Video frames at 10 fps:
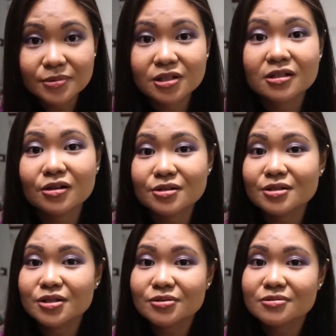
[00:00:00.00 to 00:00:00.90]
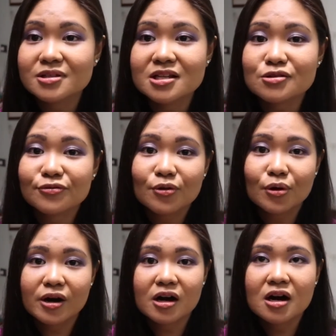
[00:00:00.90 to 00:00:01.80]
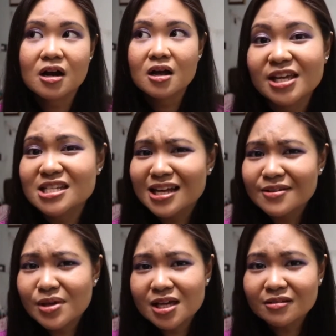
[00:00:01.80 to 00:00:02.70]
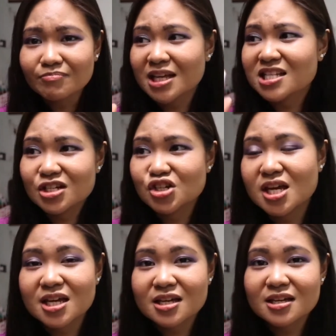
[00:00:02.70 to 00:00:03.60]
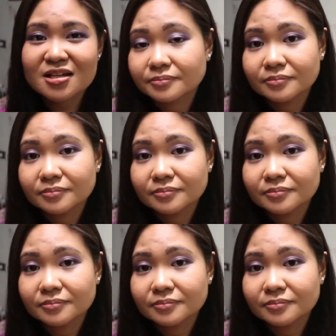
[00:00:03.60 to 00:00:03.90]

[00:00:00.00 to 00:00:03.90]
You can also use this for FaceTiming, messaging.